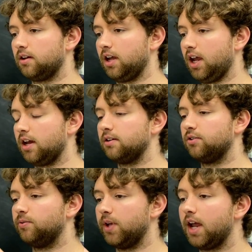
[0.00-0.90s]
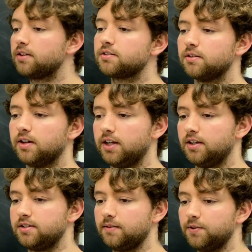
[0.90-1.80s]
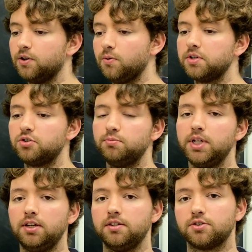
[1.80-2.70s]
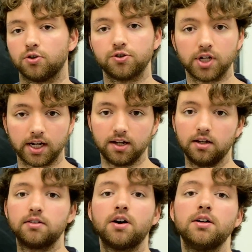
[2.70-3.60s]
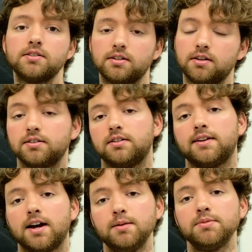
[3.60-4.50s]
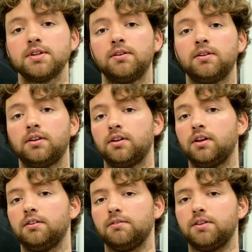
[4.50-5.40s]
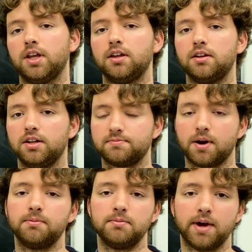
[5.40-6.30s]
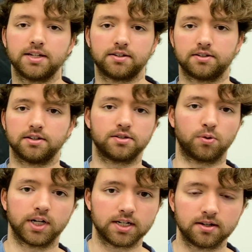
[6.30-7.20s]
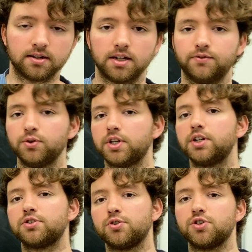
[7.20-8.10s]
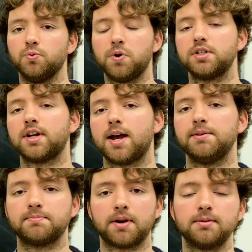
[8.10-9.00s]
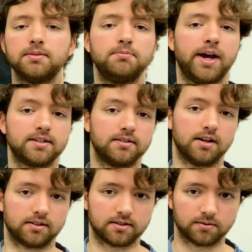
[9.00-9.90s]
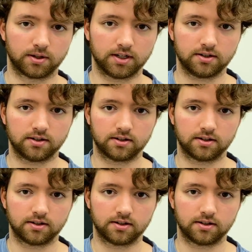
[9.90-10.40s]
And the answer is, if you're going to be searching it tons and tons of times, then it's probably best just to sort it. If you're only going to search it one time, it's probably best not to sort it,